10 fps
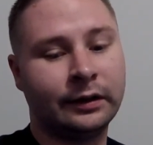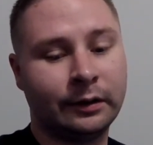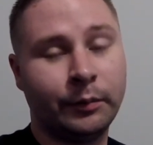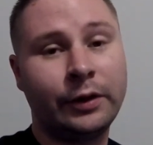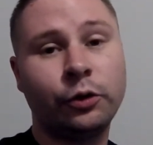
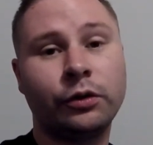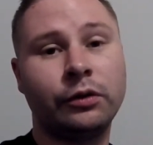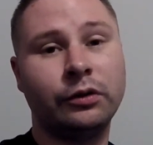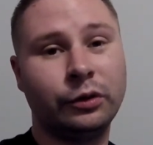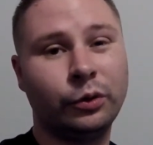Make sure
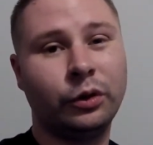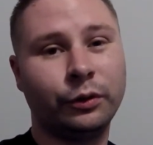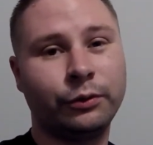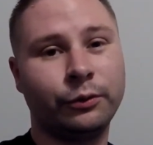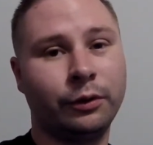you do go
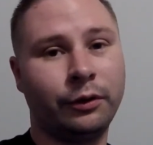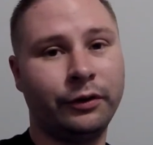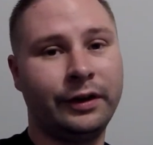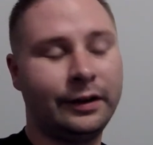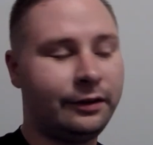through all the
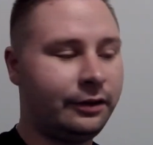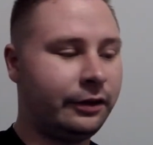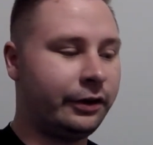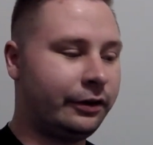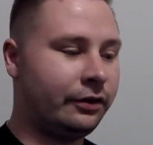
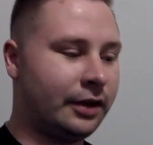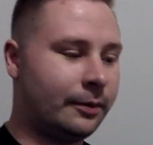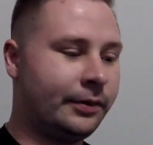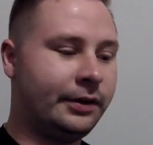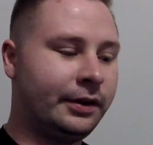necessary
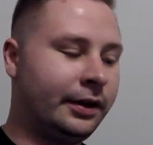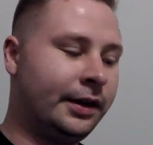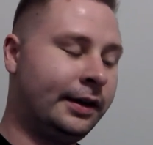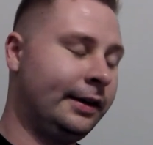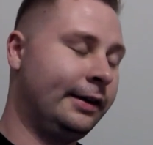steps
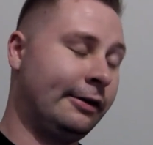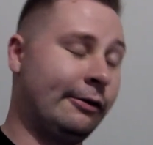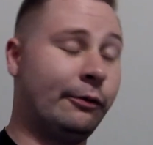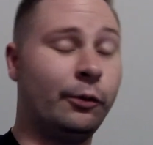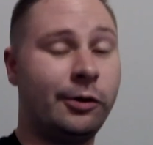
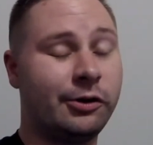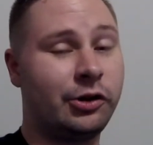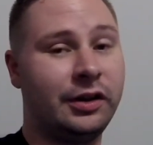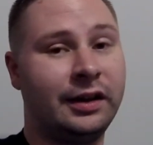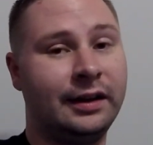of
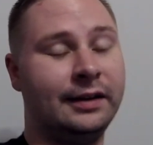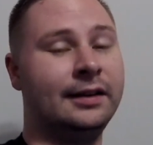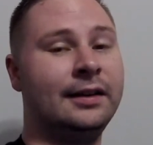washing,